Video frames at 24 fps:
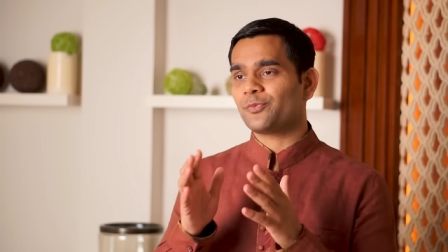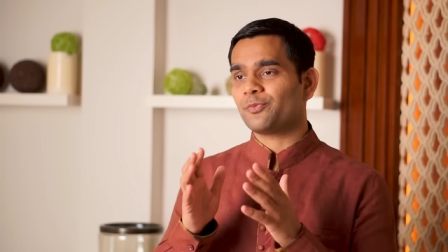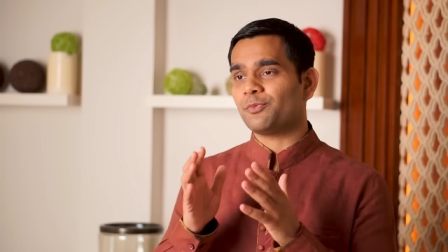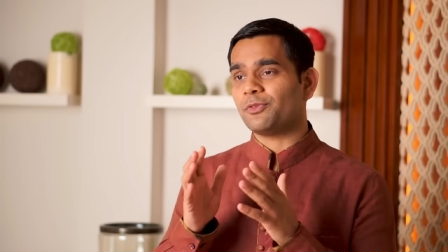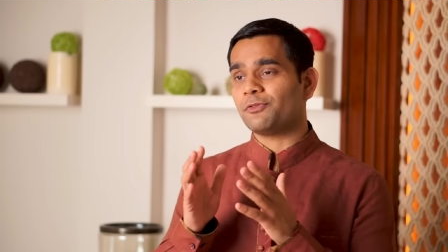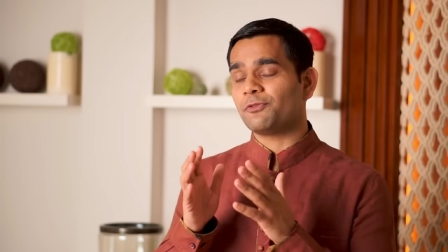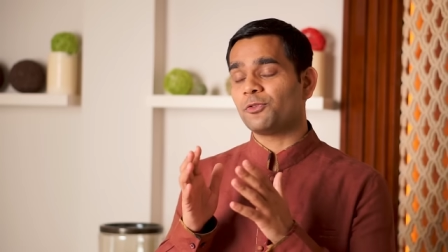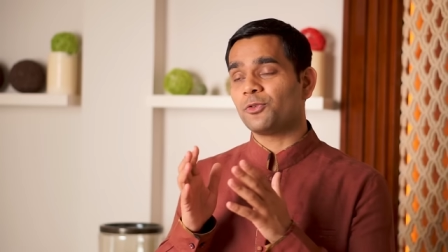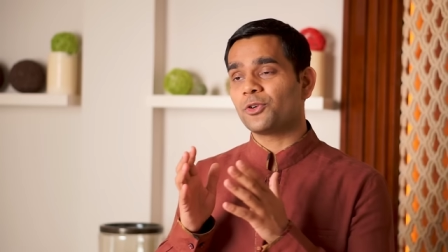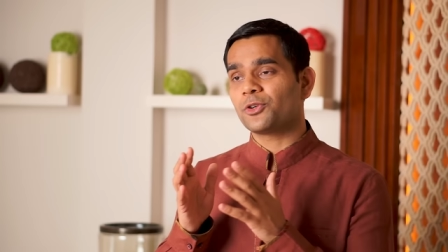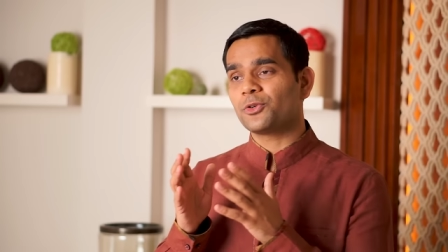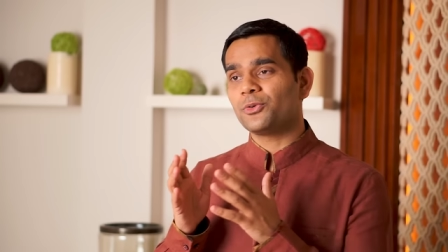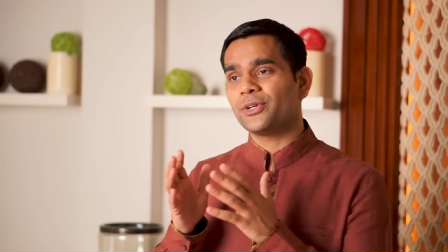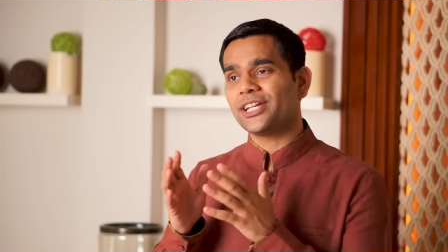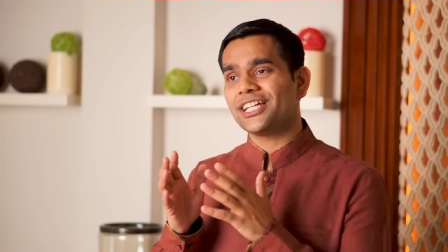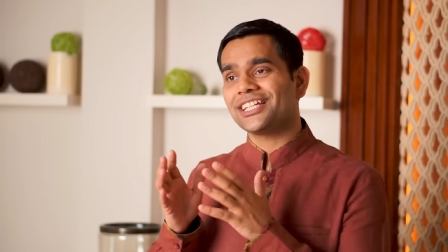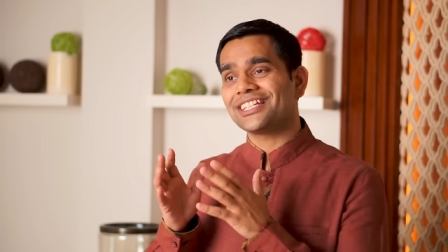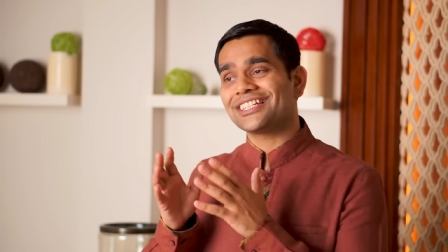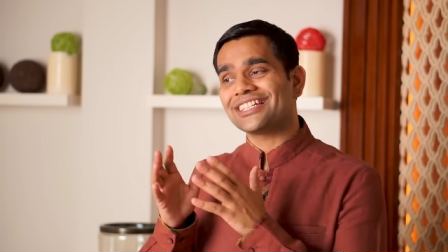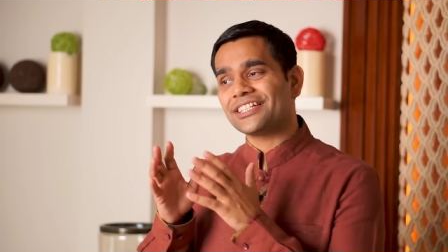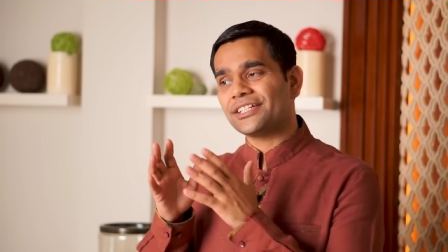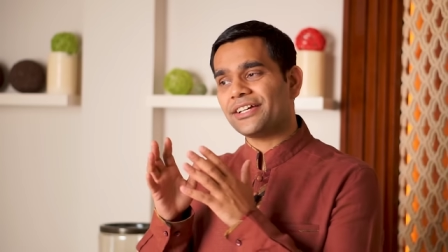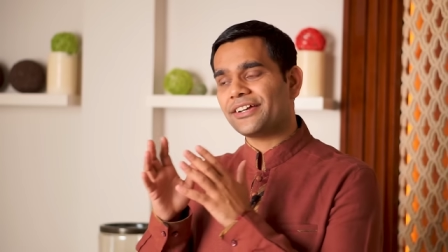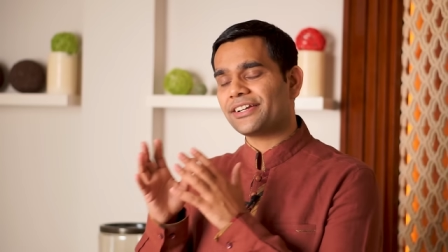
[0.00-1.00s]
before
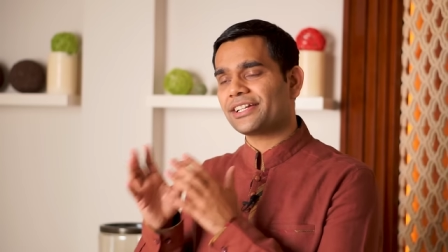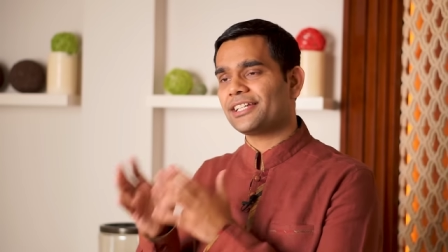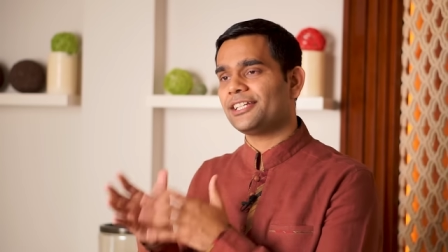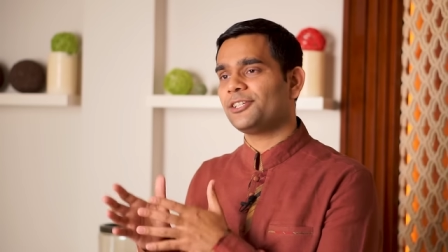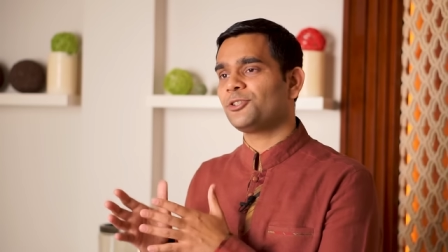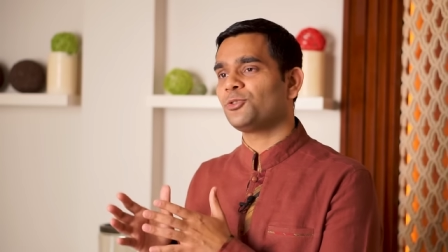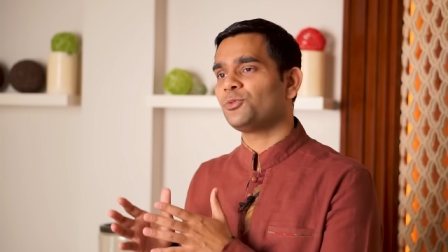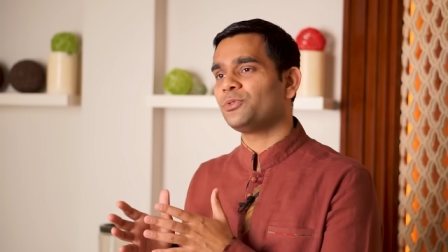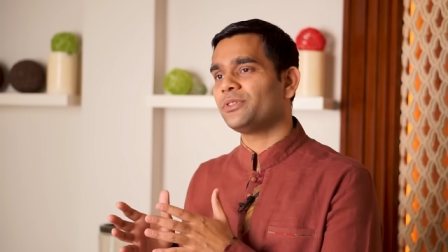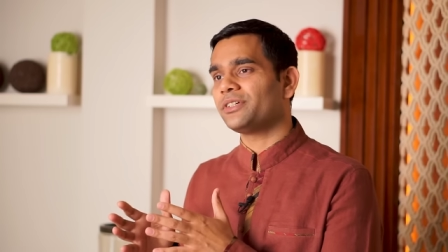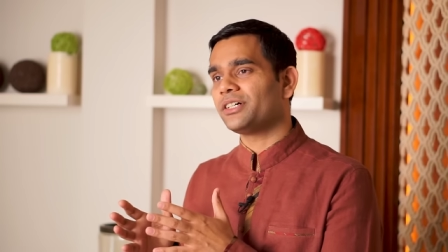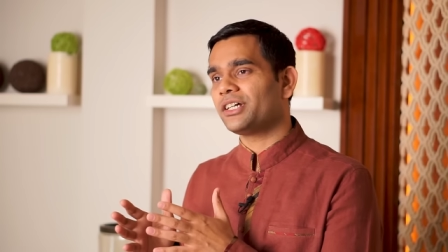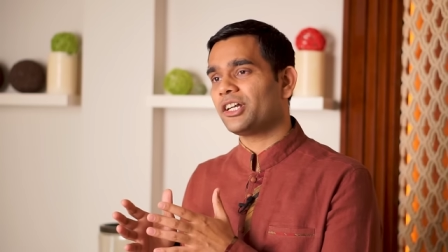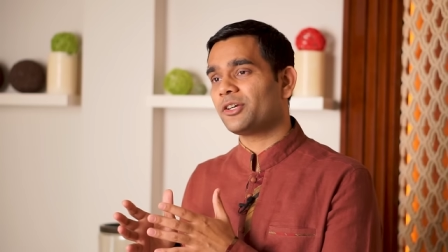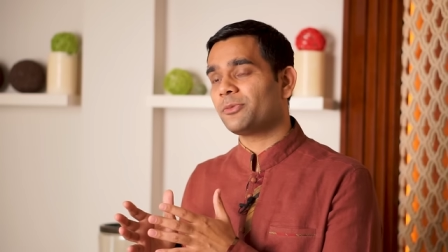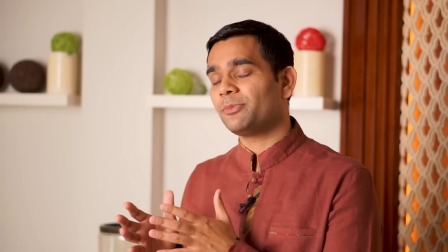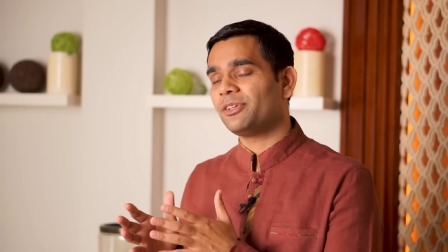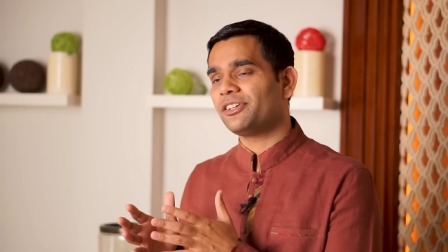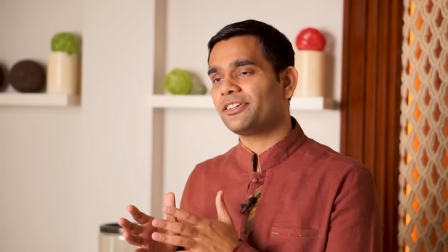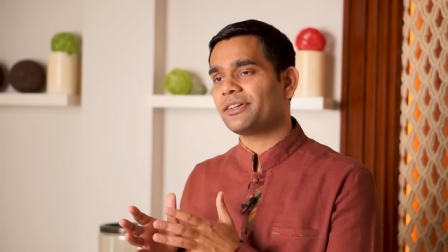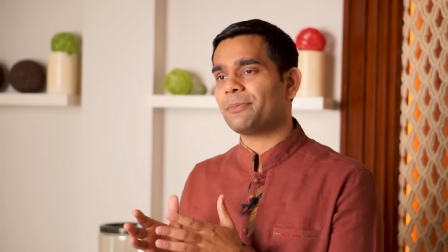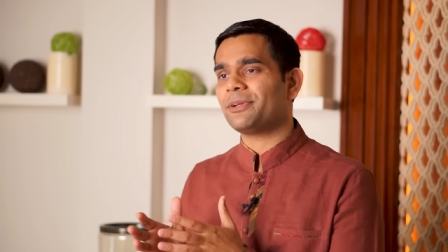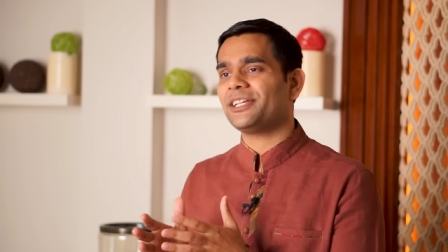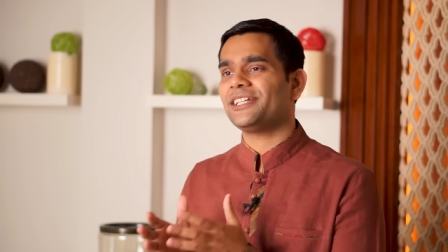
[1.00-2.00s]
going directly to the
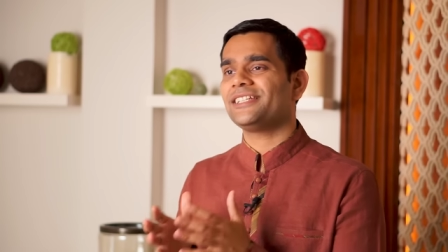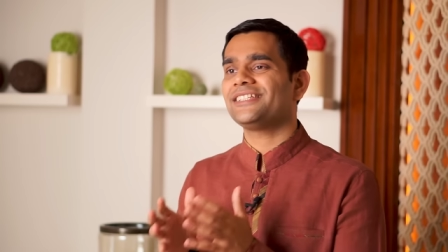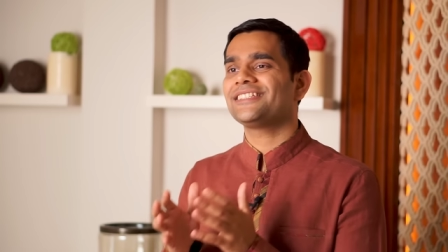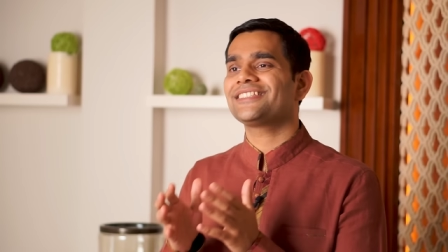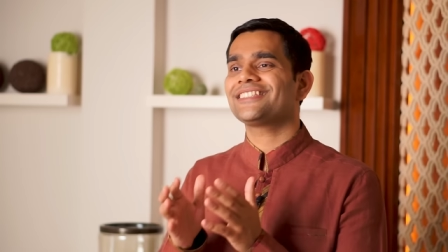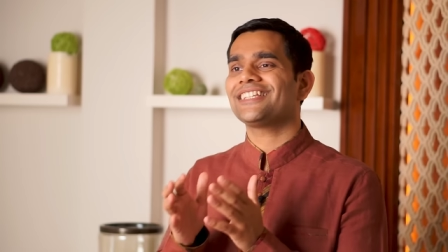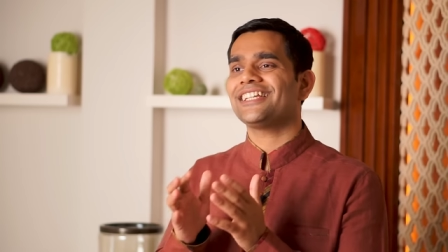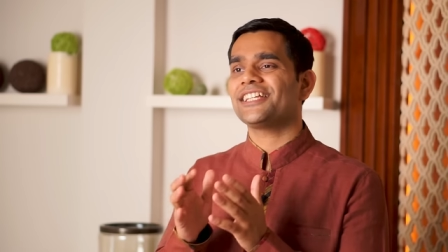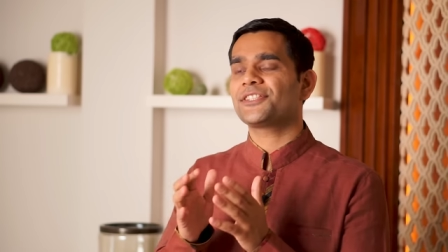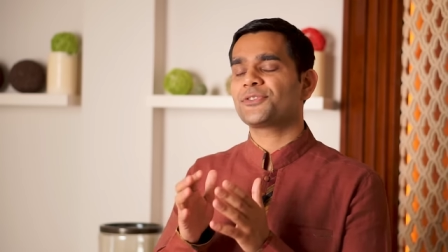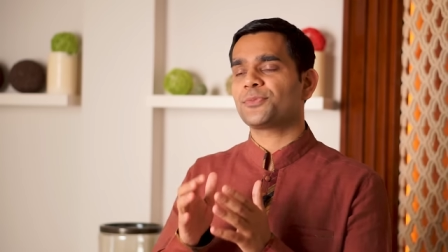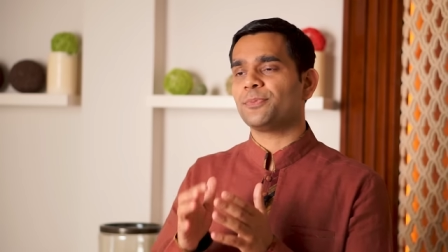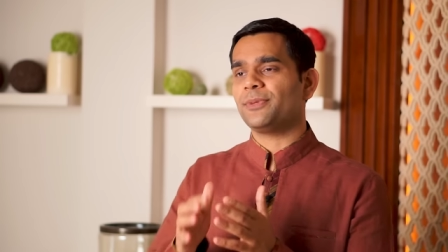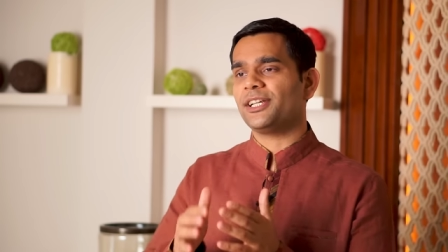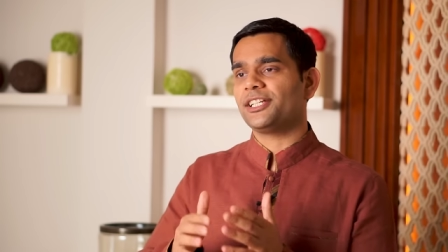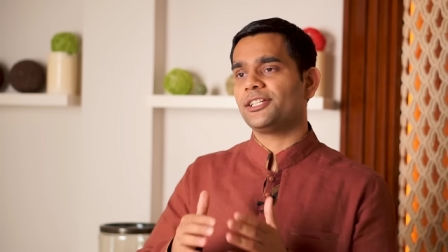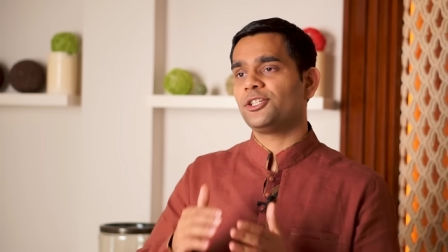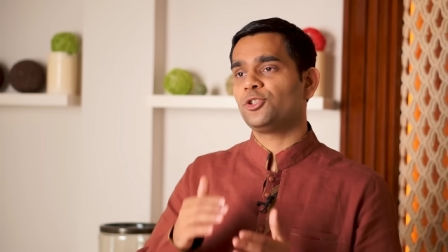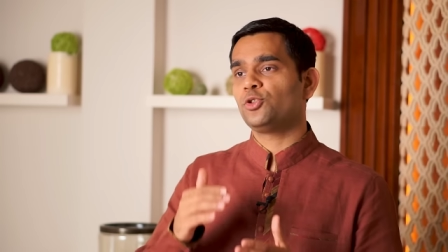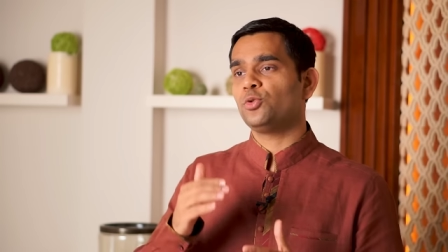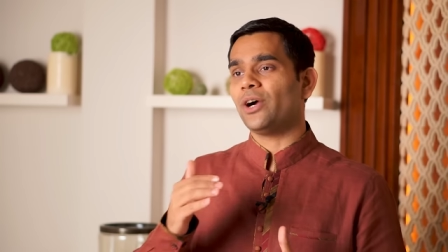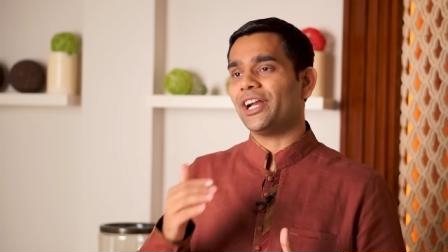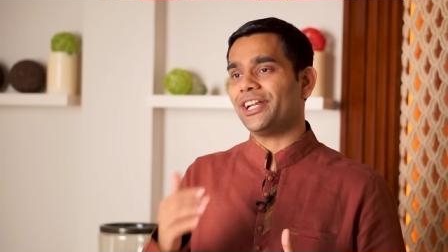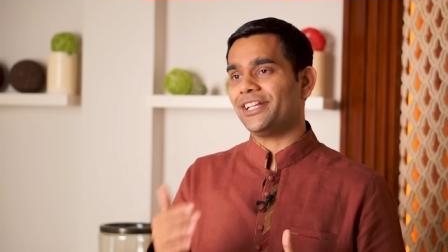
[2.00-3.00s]
herbal remedies, it's
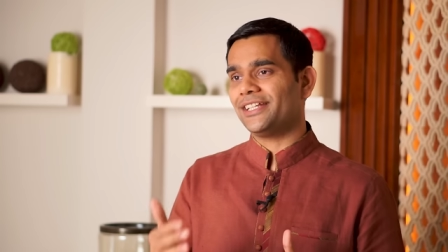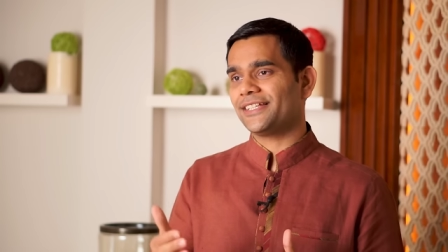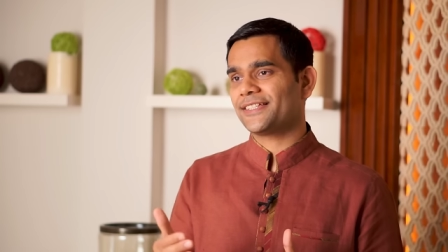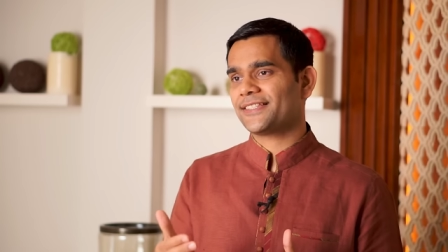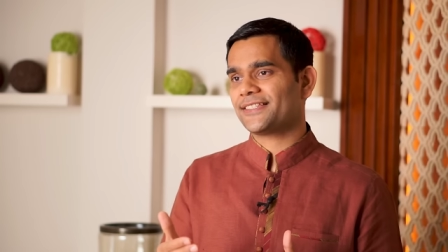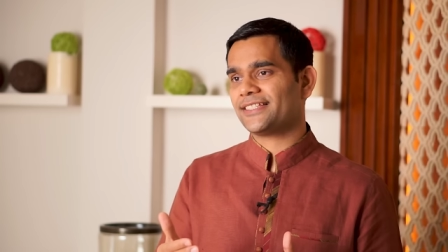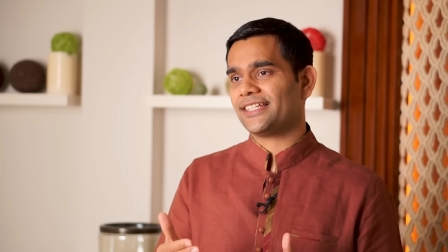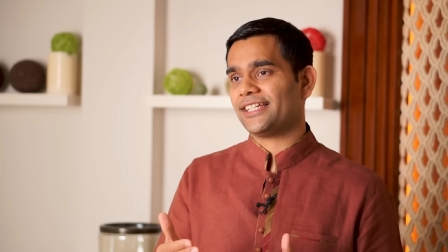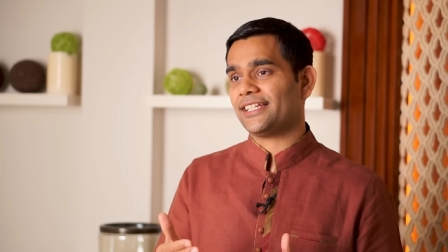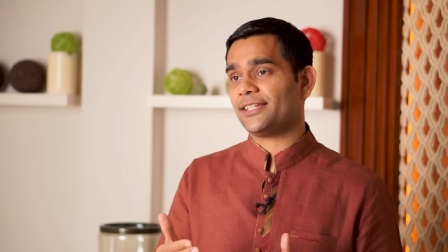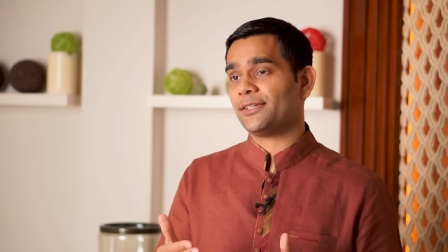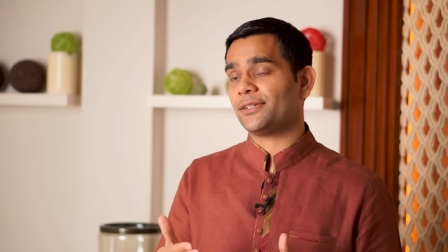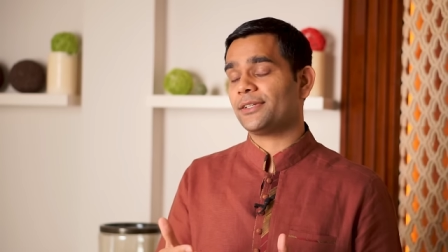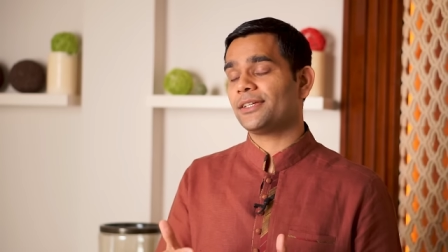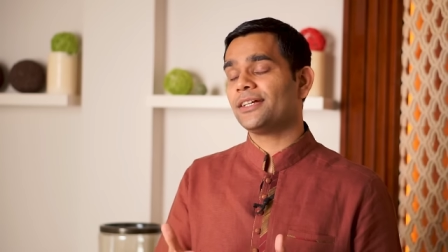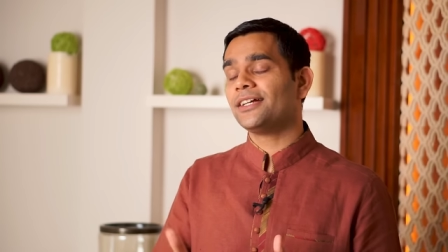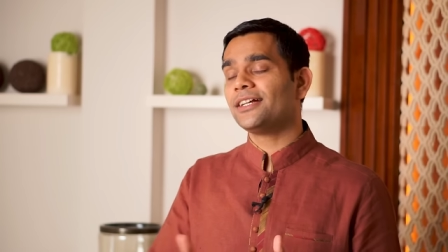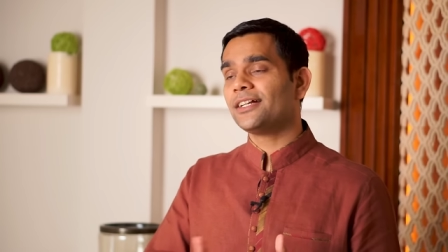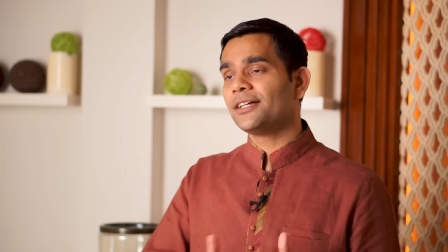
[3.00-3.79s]
better to understand